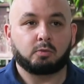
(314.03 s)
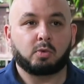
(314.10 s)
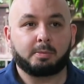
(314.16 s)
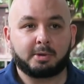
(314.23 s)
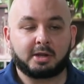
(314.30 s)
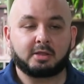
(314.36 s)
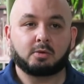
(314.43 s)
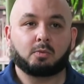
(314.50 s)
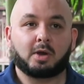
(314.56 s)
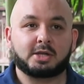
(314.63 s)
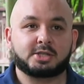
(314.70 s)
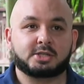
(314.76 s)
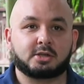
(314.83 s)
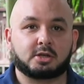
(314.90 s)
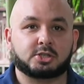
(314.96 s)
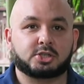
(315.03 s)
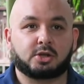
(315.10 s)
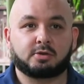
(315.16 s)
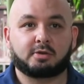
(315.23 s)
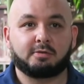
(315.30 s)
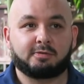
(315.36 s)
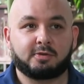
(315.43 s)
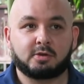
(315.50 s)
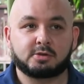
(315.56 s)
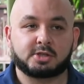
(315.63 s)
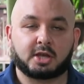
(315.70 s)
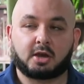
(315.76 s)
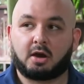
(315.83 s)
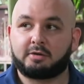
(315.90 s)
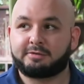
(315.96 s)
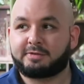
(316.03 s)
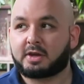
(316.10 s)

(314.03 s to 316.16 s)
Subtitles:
Women in the West are so confused, they can't